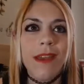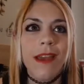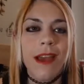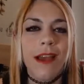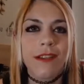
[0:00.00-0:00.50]

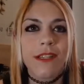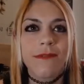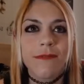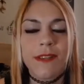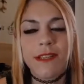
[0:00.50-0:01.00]
uh,
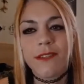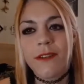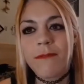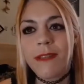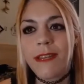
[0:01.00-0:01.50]
she's
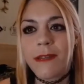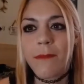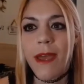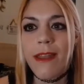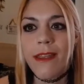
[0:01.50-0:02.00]
extremely
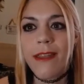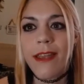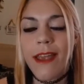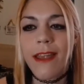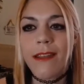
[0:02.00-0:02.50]
independent
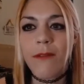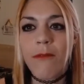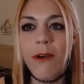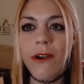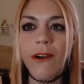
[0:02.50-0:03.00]
and a
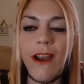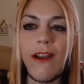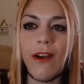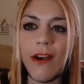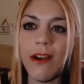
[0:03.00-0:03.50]
warrior at
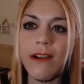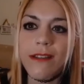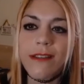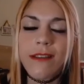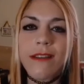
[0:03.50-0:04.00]

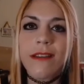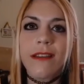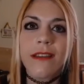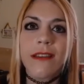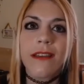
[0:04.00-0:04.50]
heart.
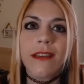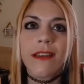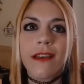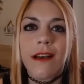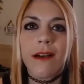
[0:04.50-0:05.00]

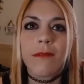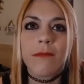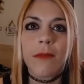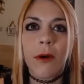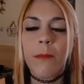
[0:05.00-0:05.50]
Um,
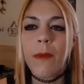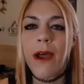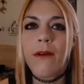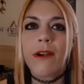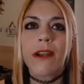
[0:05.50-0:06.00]
her
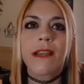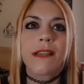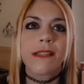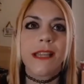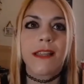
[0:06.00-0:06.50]
power
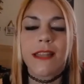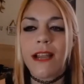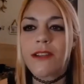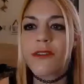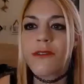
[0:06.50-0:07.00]
is
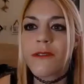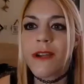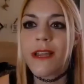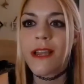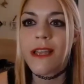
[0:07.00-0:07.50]
electro
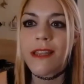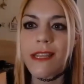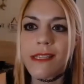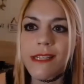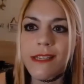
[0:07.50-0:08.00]

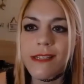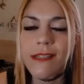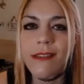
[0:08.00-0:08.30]
kinesis,